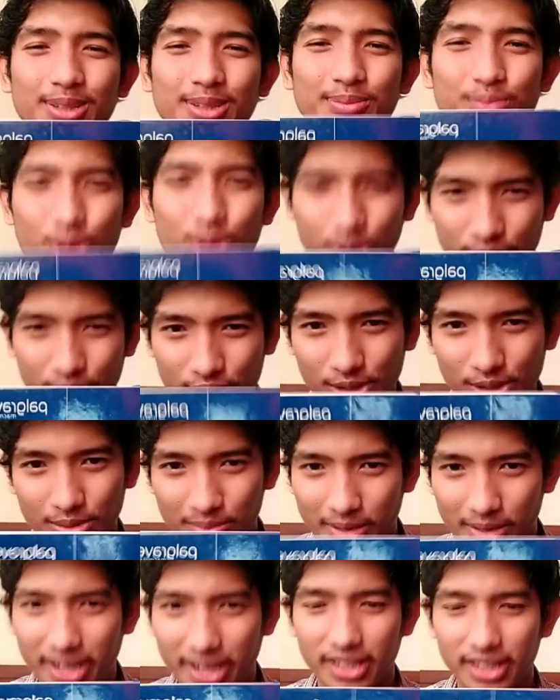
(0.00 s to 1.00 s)
book
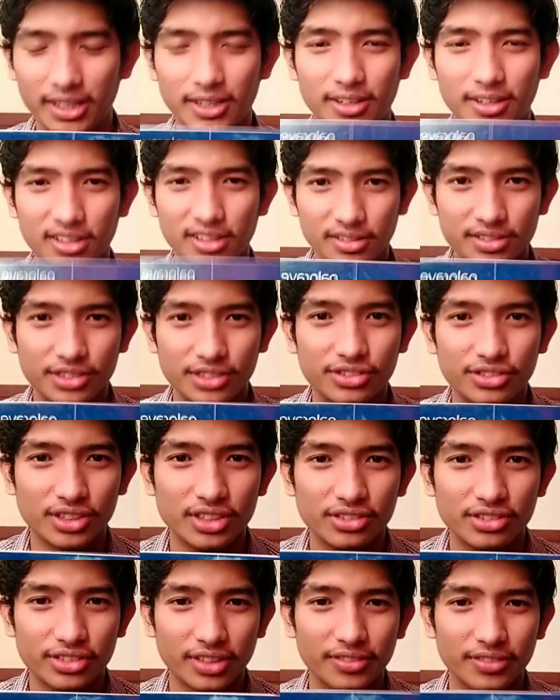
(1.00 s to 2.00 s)
by all of the
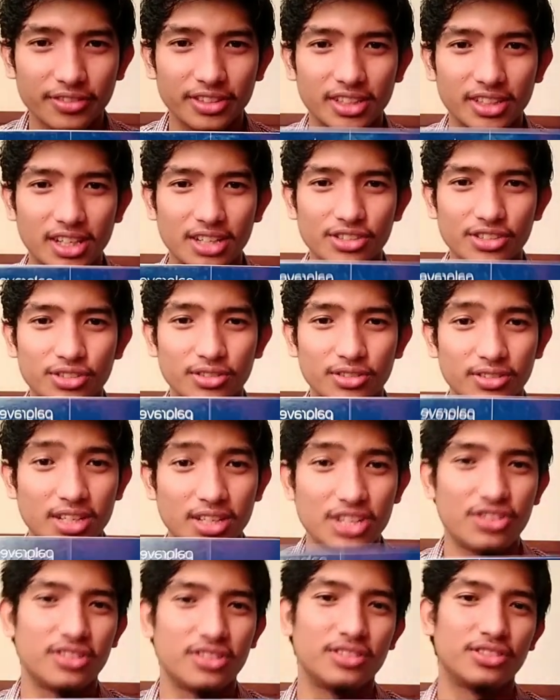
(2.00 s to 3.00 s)
students of international
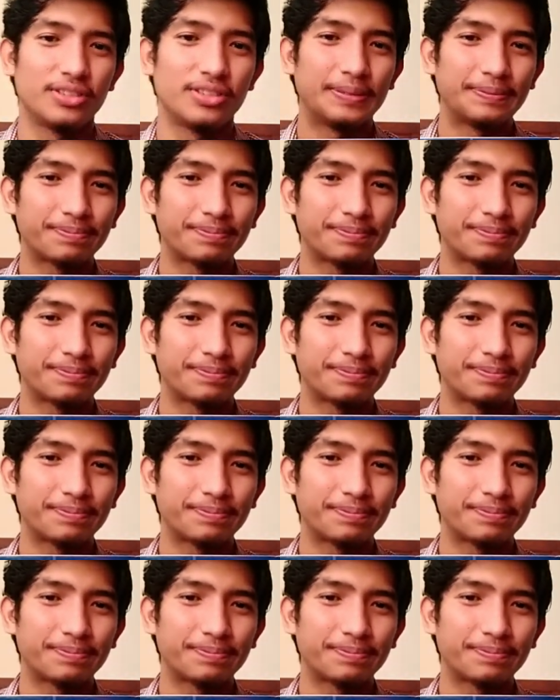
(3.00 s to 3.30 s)
relations.